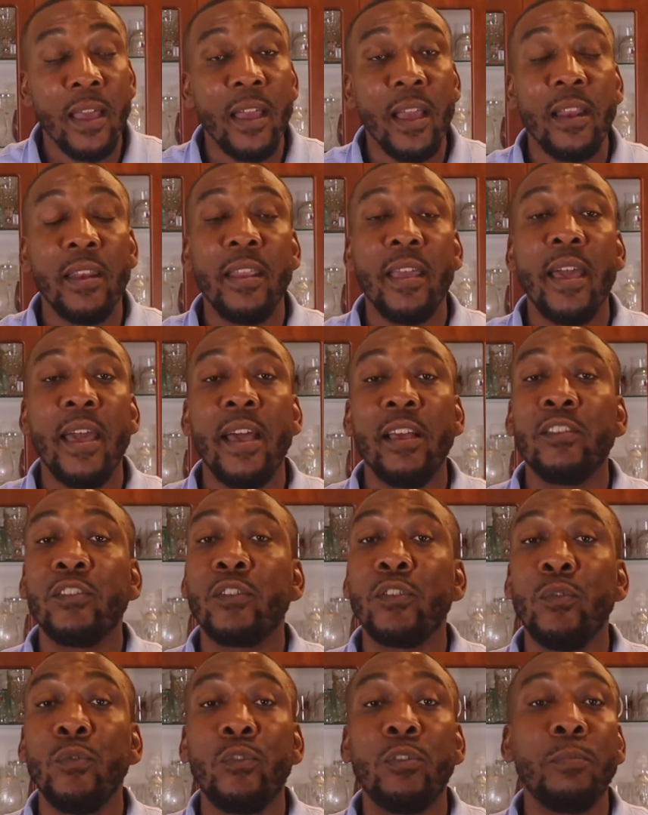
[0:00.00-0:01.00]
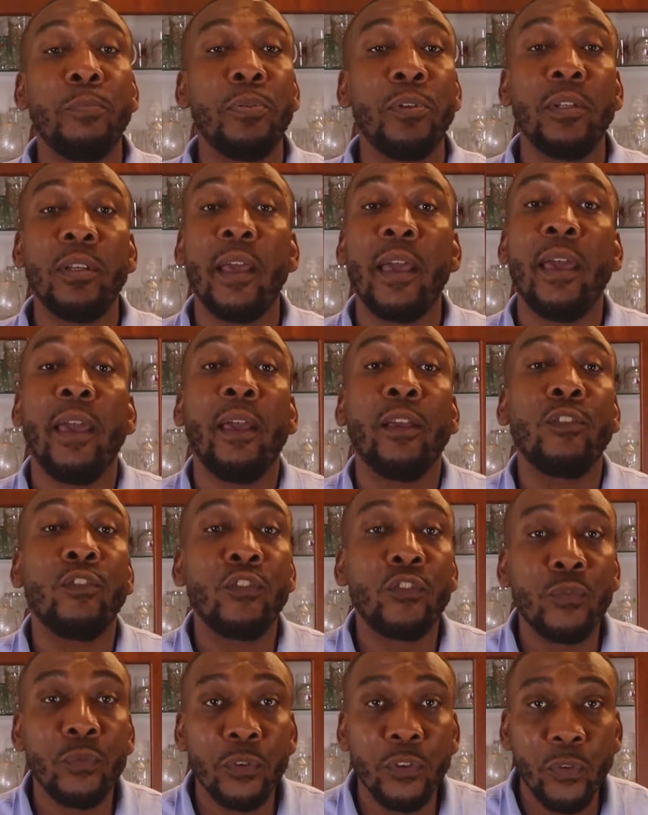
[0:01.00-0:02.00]
and they ask you to put
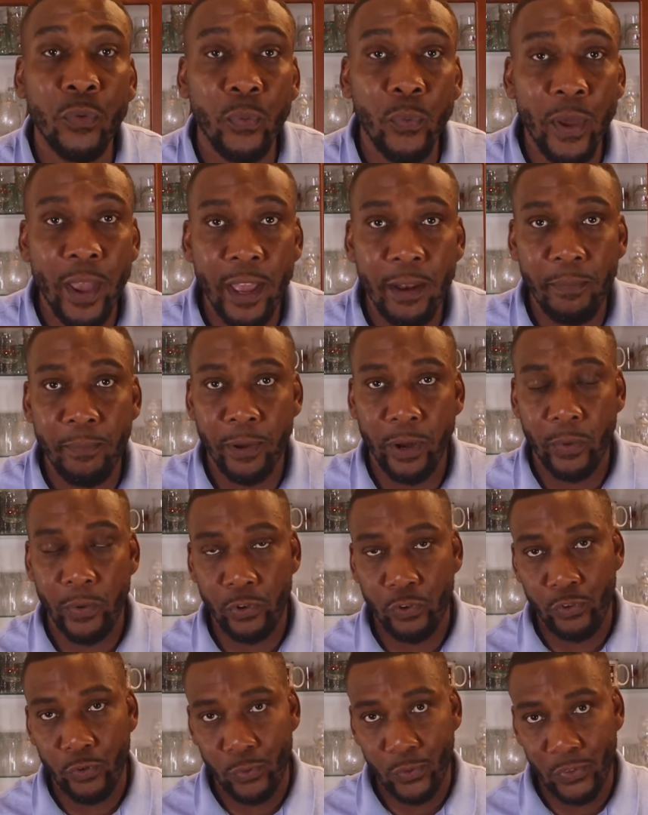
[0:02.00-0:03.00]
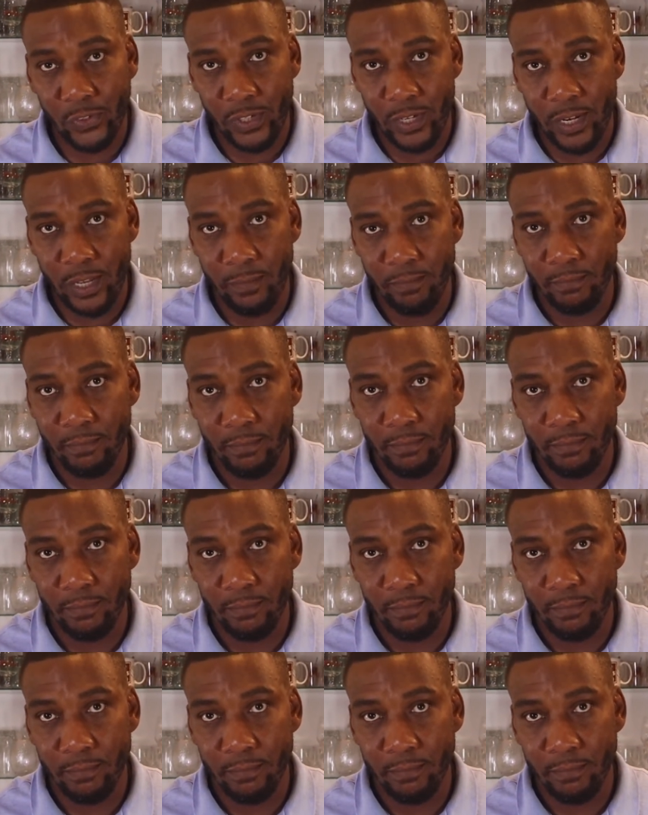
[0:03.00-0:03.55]
extra cranberry juice in it.